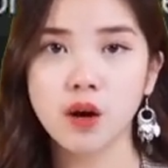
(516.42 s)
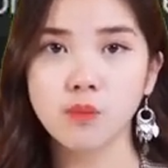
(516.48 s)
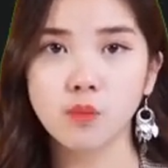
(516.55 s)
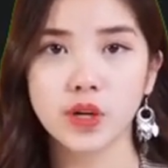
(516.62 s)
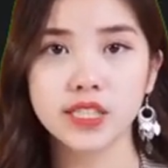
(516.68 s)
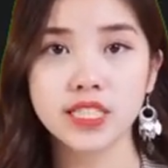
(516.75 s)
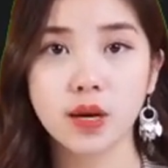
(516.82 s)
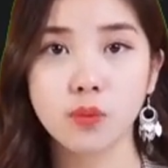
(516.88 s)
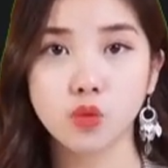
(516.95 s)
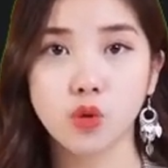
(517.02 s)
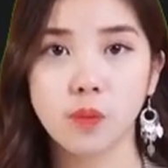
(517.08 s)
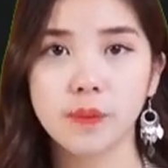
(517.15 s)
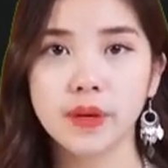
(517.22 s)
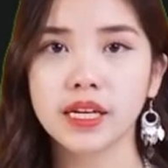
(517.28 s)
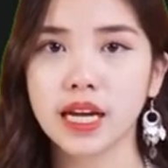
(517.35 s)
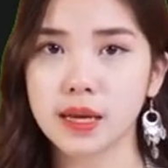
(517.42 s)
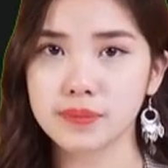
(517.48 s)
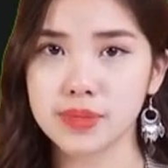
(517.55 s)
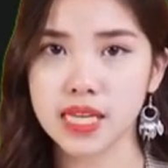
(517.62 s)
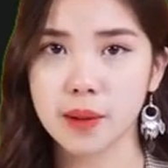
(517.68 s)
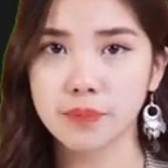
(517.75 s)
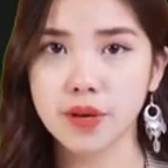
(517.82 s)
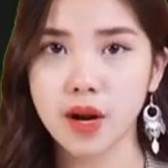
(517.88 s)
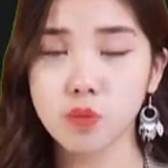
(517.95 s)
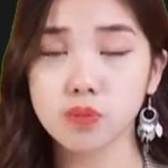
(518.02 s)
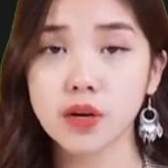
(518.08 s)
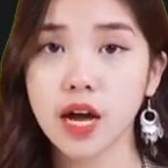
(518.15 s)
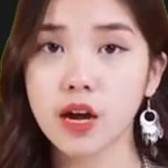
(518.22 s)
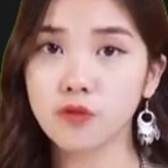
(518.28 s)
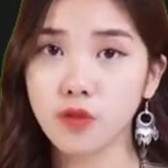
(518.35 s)
I think they'll be replaced
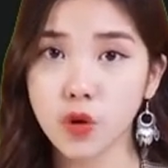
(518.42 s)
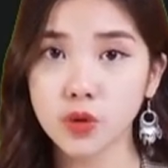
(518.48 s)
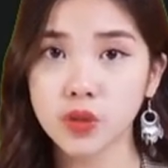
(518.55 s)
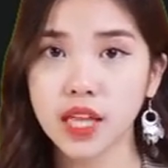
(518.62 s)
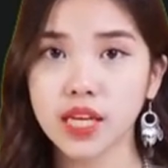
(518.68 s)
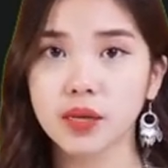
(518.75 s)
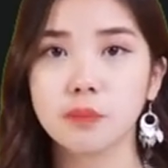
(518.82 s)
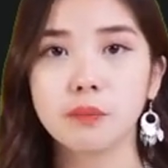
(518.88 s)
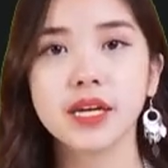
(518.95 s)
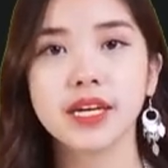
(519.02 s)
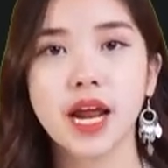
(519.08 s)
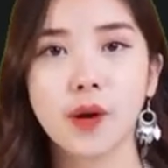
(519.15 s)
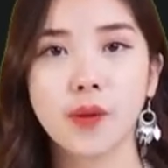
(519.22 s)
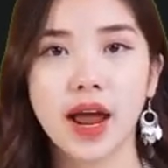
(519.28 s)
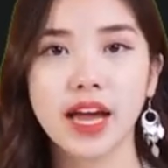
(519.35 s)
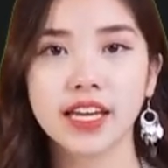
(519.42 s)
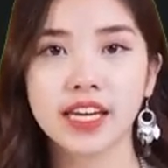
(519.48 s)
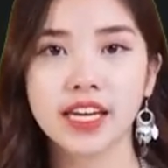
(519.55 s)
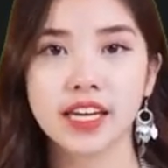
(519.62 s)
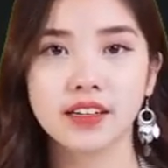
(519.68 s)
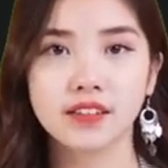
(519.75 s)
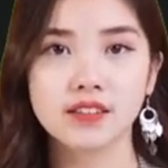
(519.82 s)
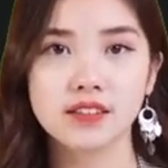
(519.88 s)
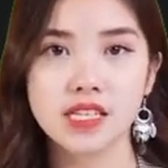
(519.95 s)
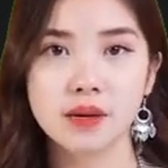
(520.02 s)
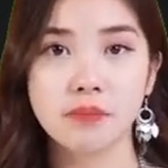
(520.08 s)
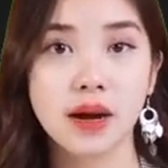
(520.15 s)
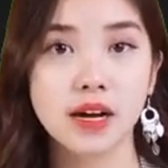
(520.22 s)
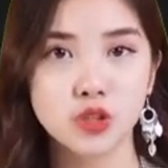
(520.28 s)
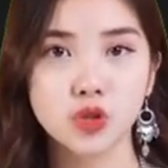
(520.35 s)
by AR headsets, and
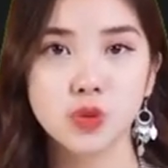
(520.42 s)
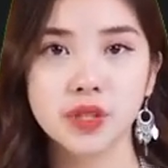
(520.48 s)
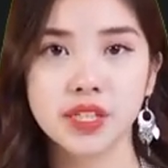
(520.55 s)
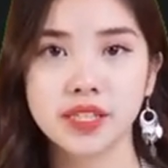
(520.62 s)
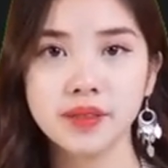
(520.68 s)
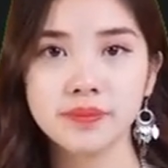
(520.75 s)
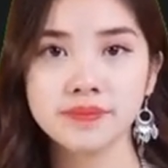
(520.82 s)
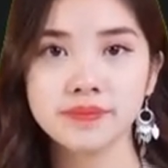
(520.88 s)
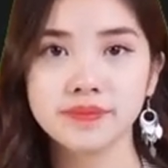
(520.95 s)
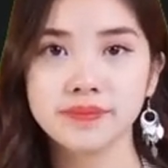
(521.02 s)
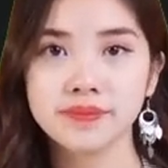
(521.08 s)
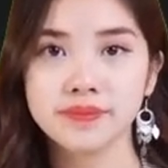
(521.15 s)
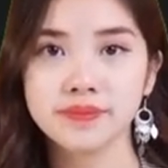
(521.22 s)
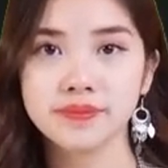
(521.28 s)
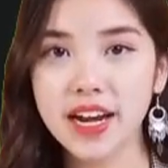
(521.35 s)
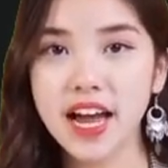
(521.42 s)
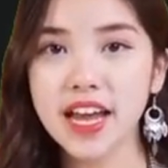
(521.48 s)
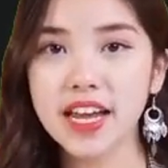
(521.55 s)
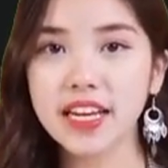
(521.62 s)
subsequently neural interfaces.